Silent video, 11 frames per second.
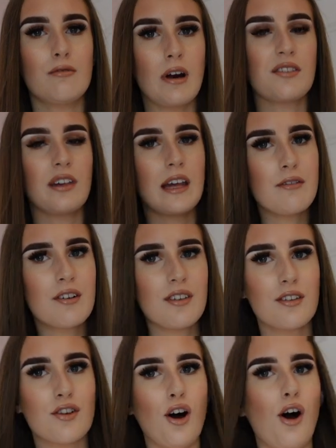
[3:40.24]
Right, so here is
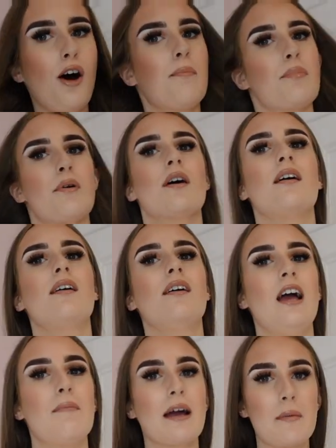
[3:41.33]
this top.
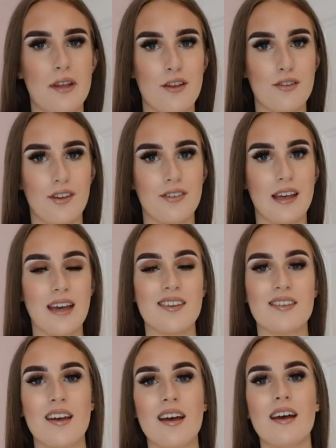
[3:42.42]
My opinions on
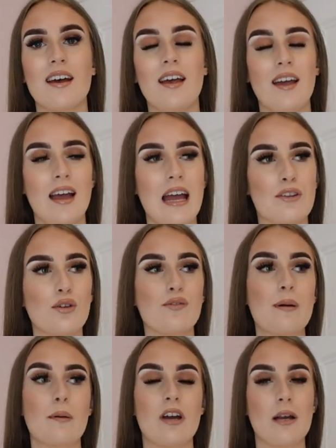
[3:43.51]
this, it does
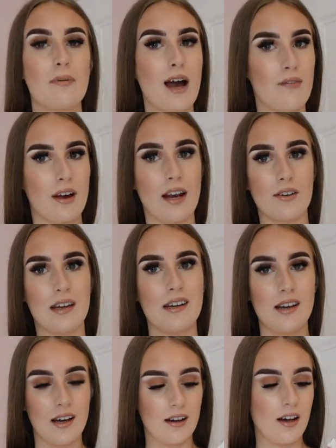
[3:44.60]
fit really perfectly on
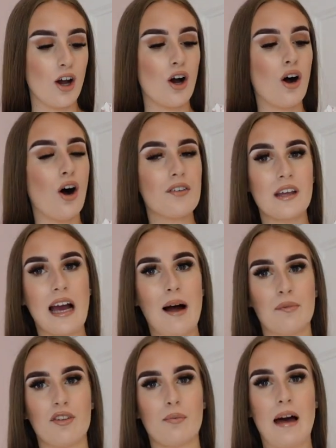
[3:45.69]
here, on the
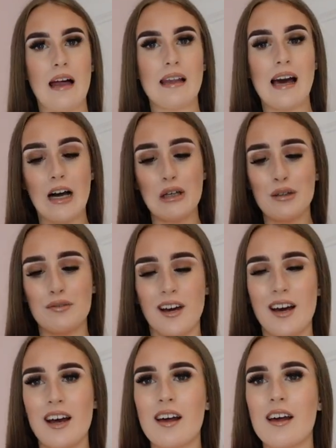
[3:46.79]
arms as well.
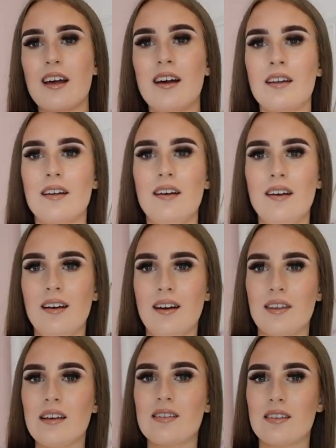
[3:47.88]
However,
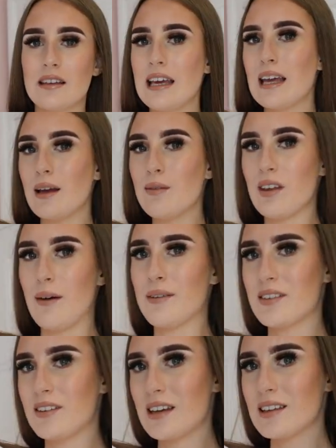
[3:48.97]
these sleeves, have you
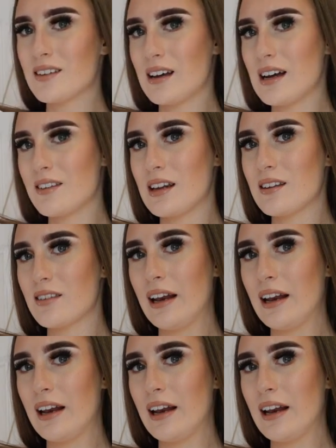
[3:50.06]
seen the size of these